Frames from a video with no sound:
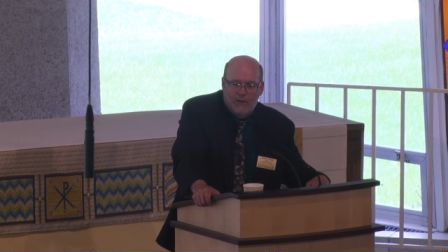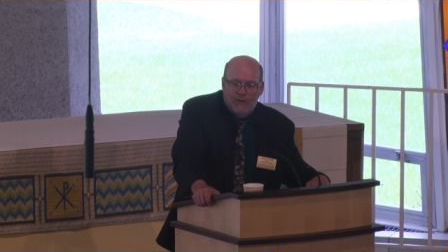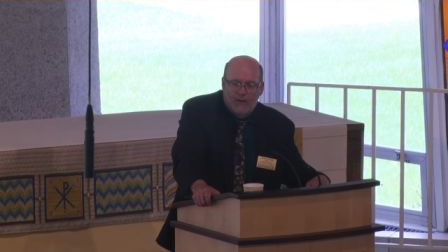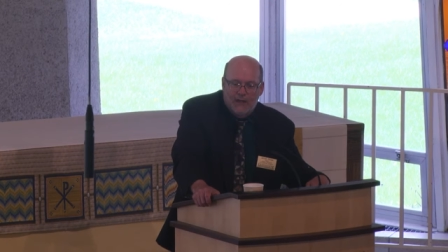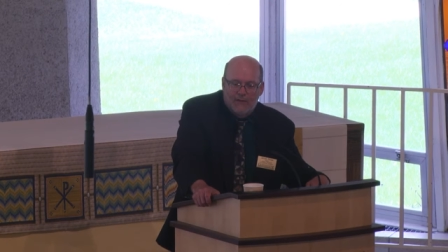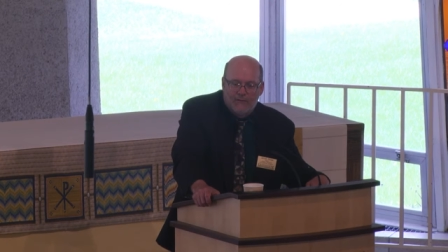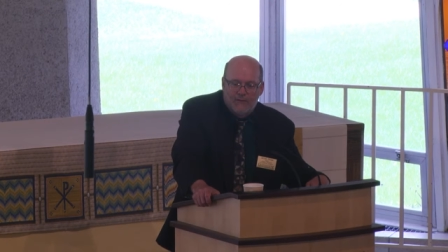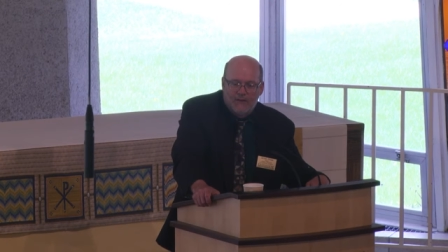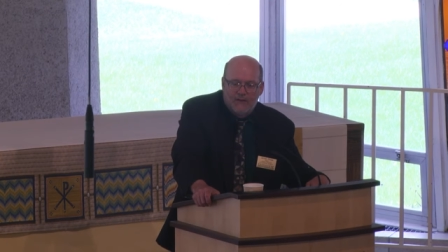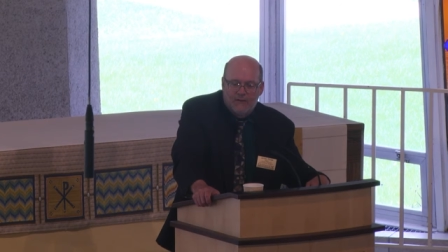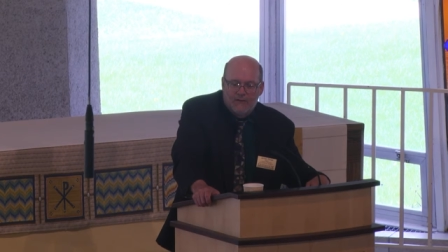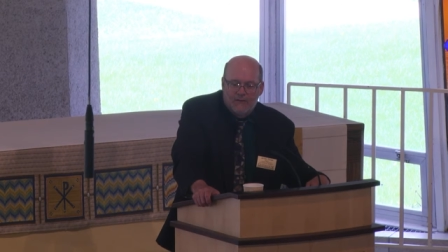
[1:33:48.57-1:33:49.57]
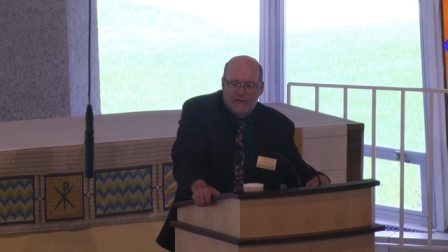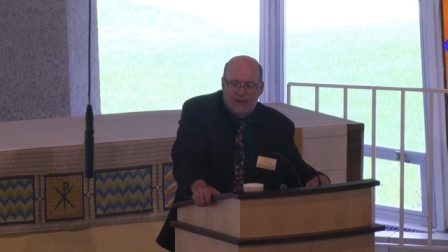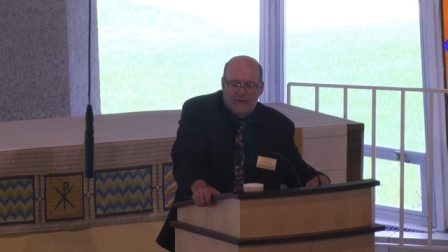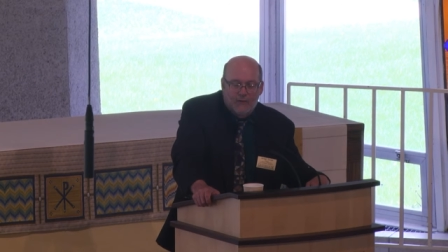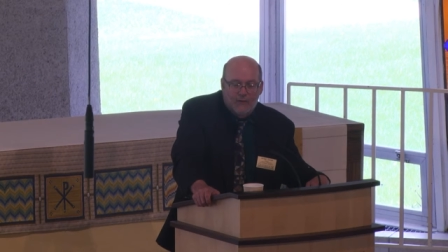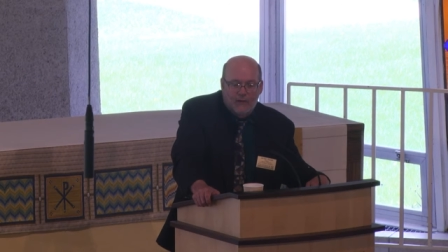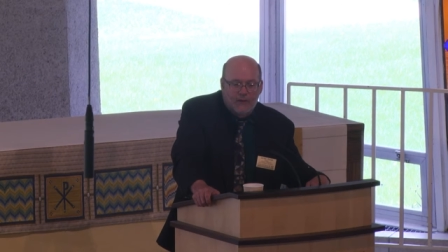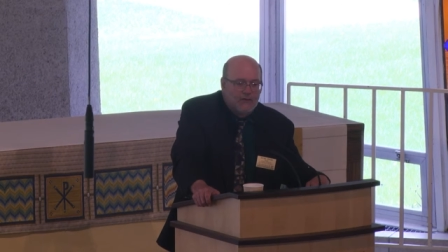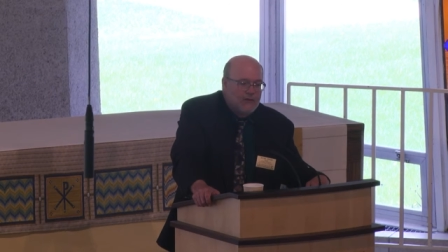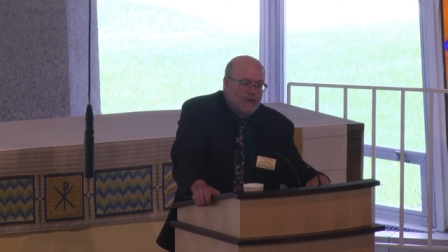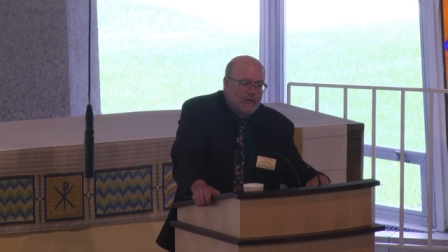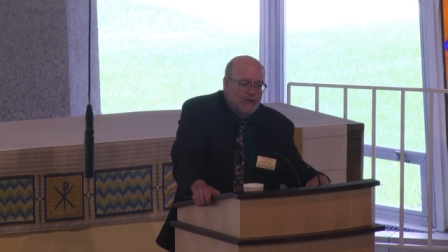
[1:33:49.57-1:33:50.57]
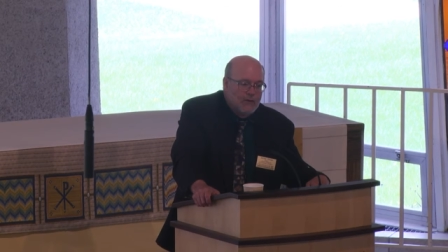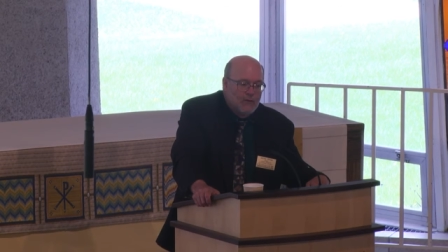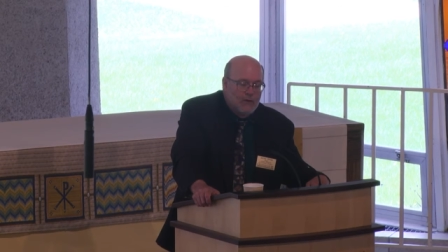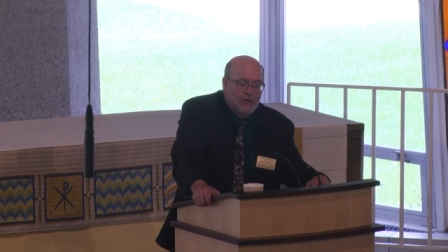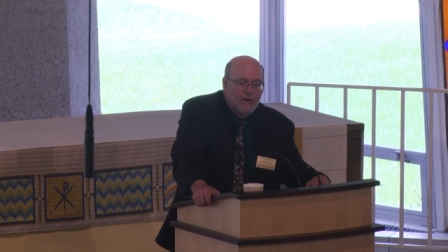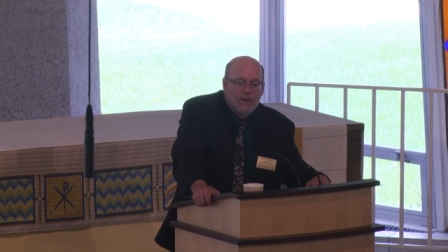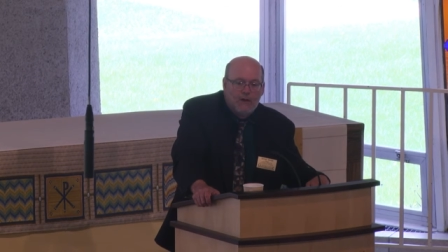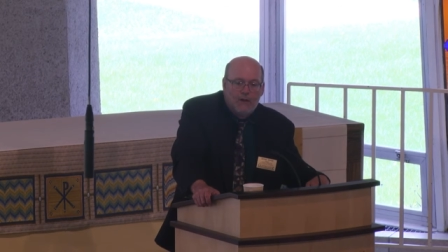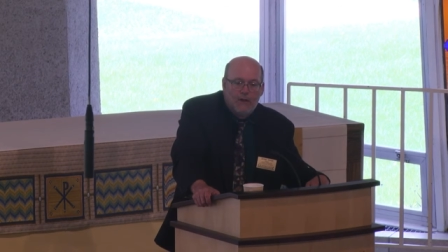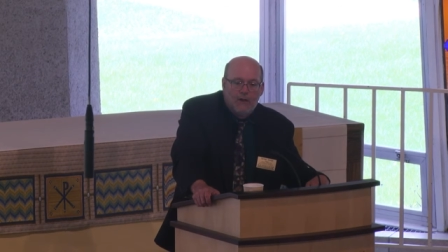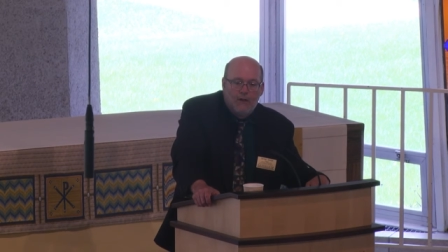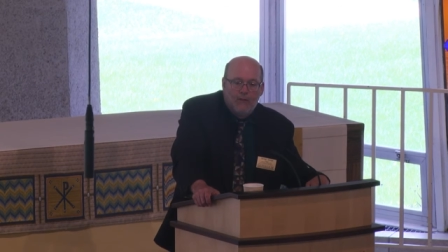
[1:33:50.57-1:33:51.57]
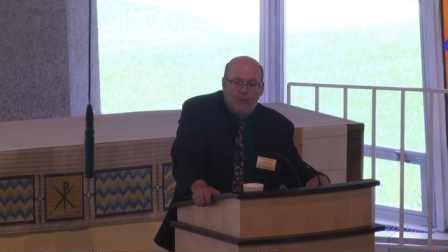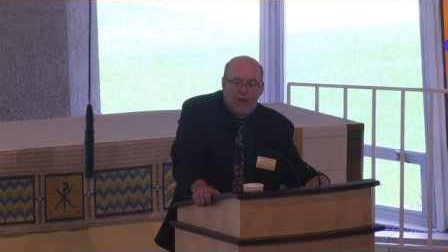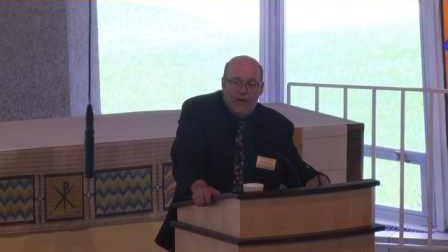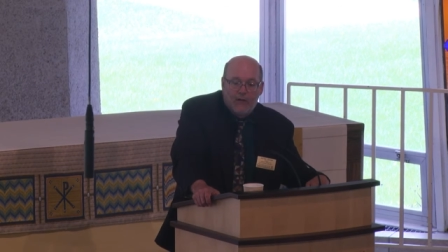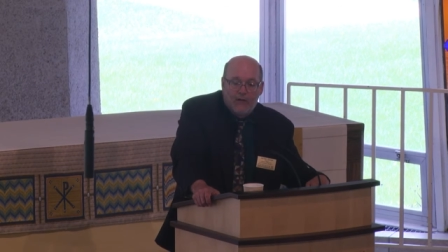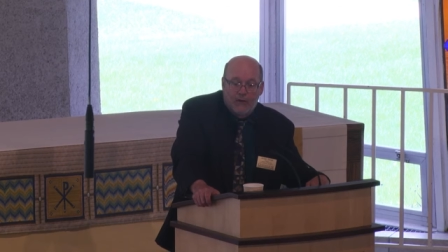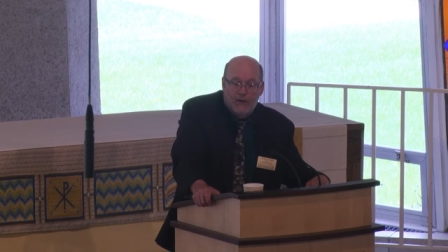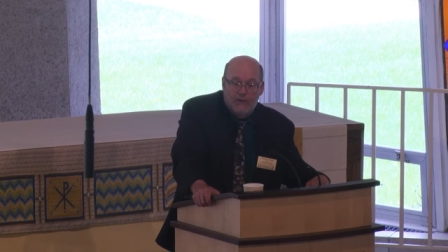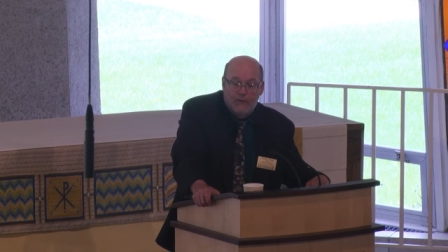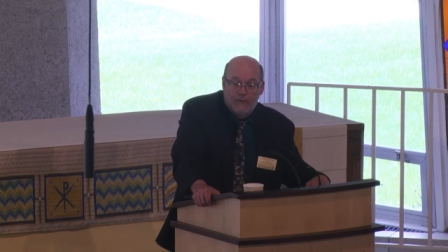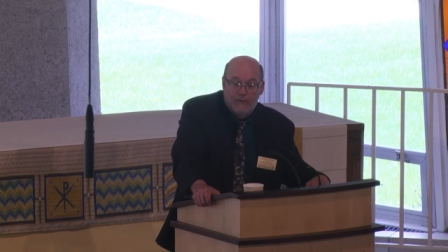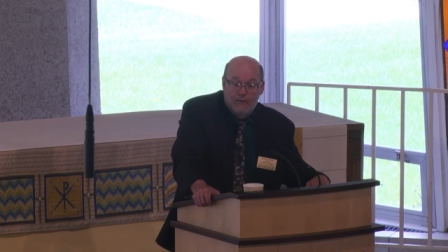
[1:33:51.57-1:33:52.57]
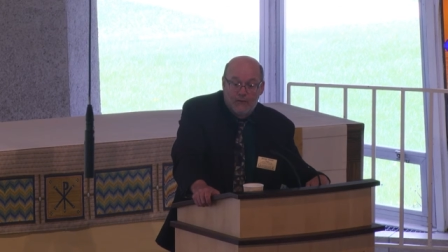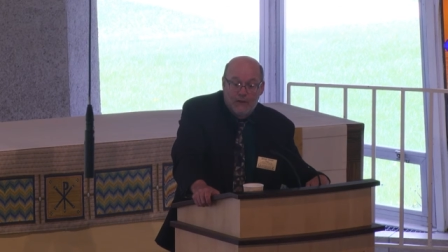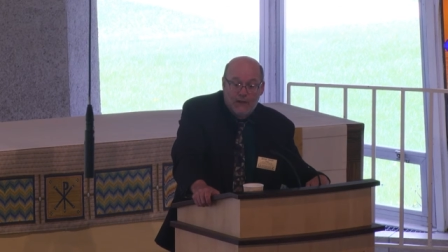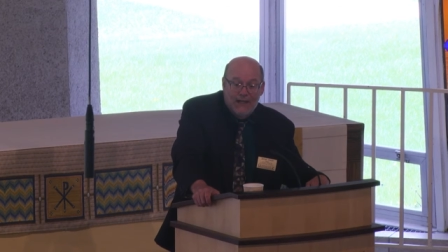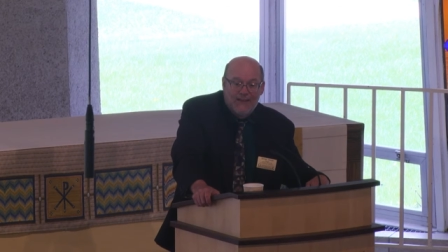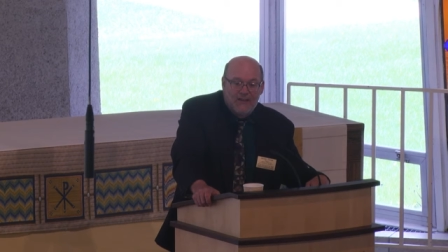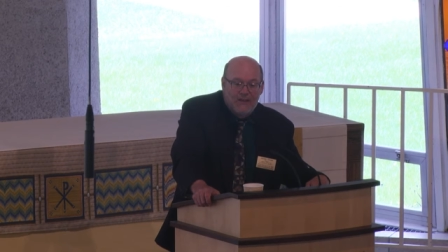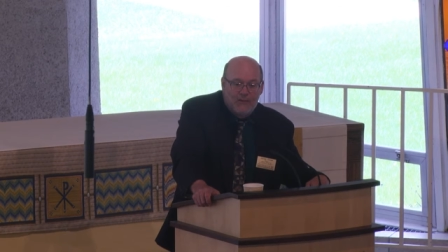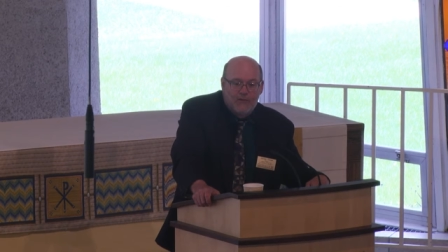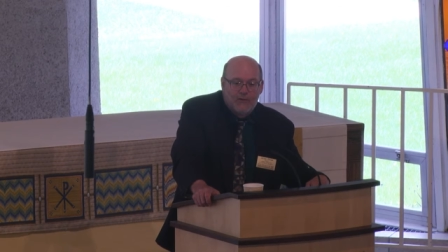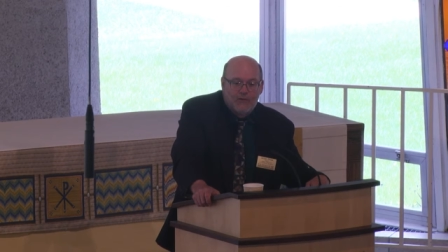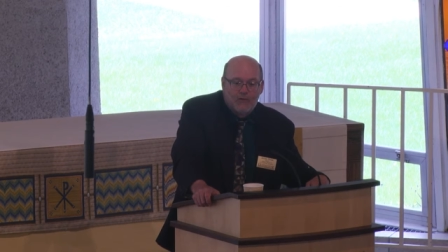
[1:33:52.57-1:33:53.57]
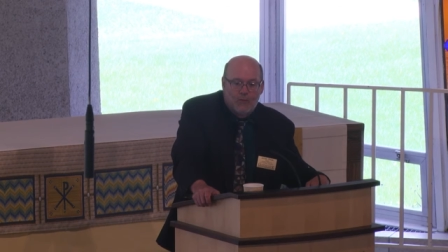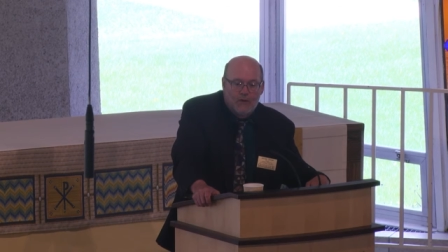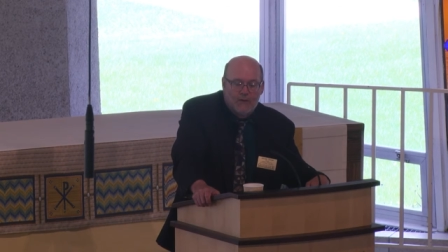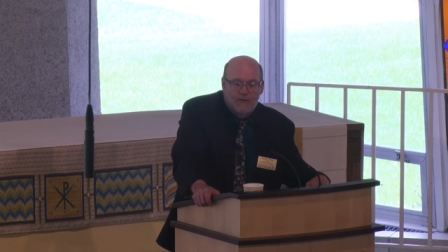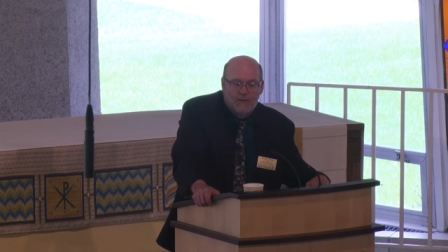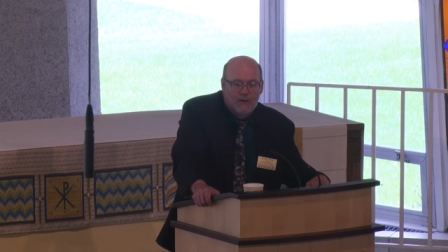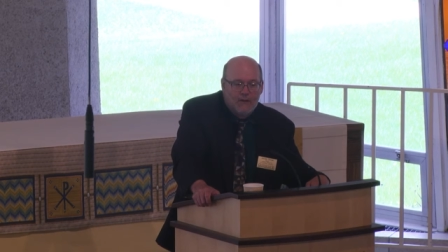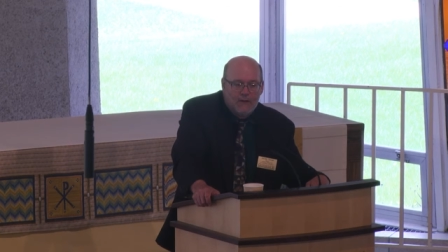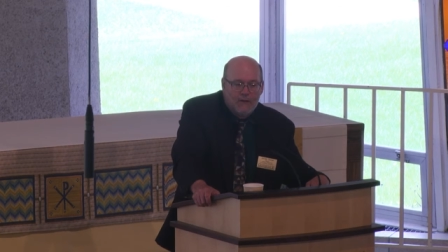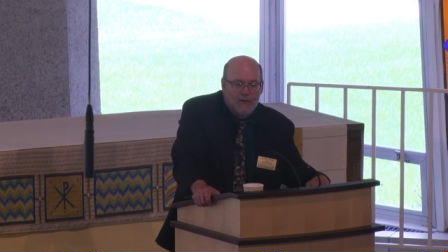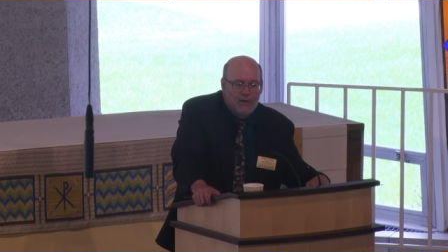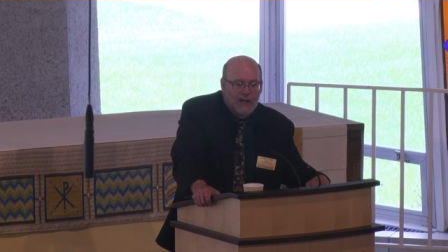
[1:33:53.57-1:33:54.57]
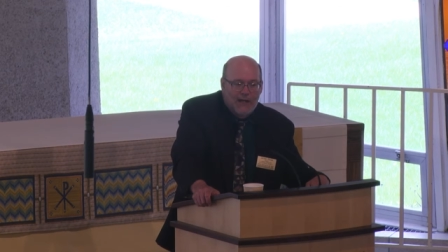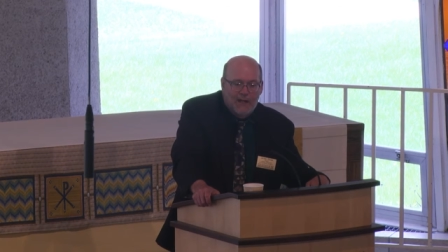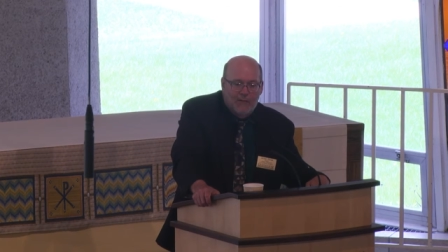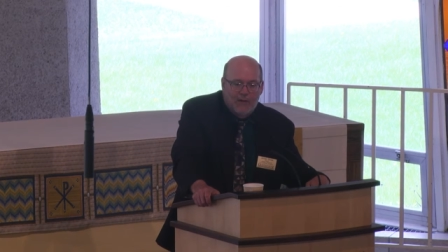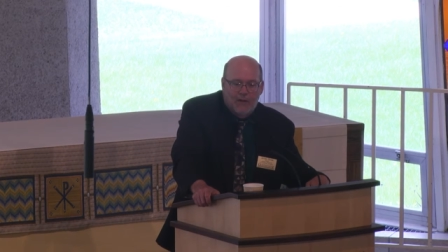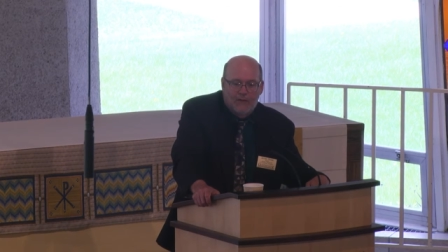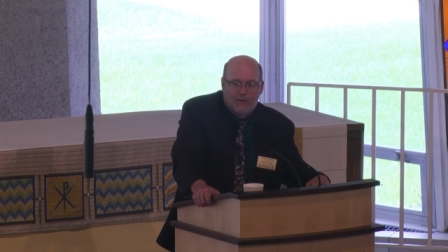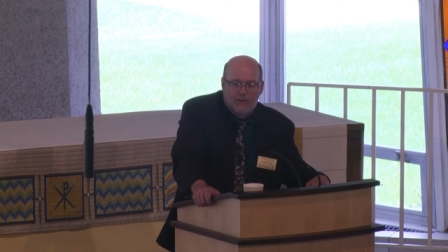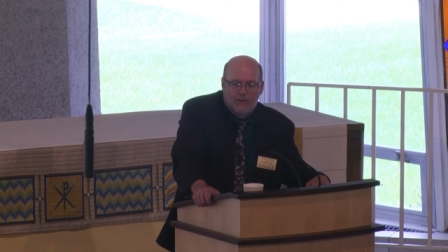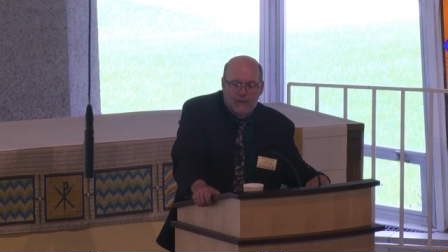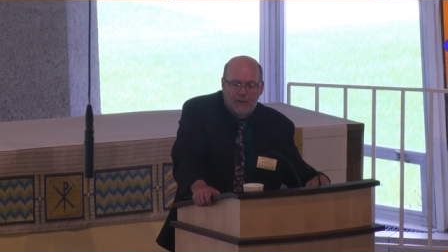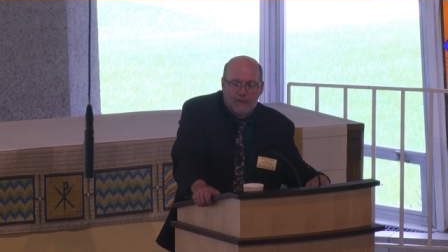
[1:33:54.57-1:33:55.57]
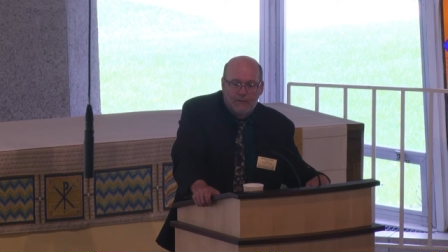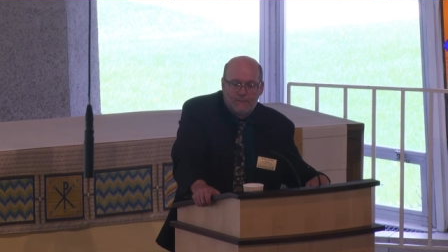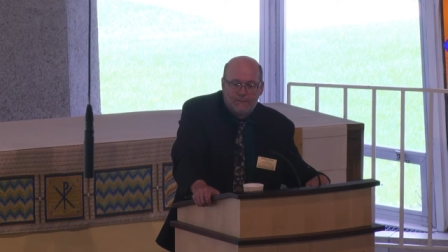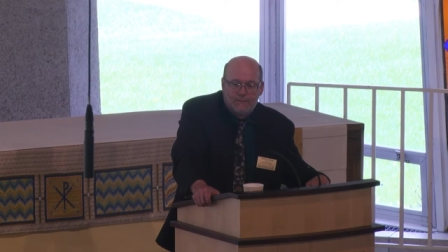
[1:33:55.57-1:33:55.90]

You could have fields next door to each other that were better than others. And the difference was the organic matter in the soil.